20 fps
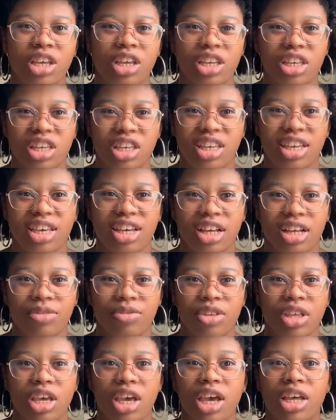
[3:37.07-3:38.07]
Yeah,
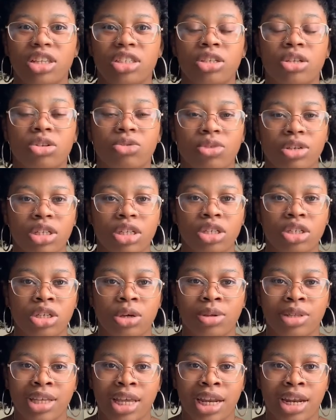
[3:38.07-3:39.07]
and so the rest of the show is
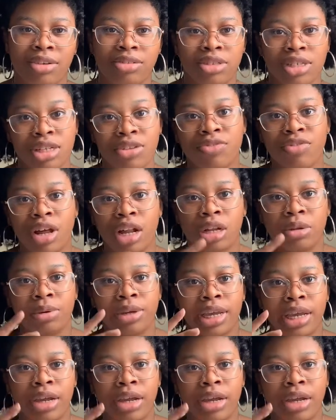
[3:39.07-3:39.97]
kind of just following,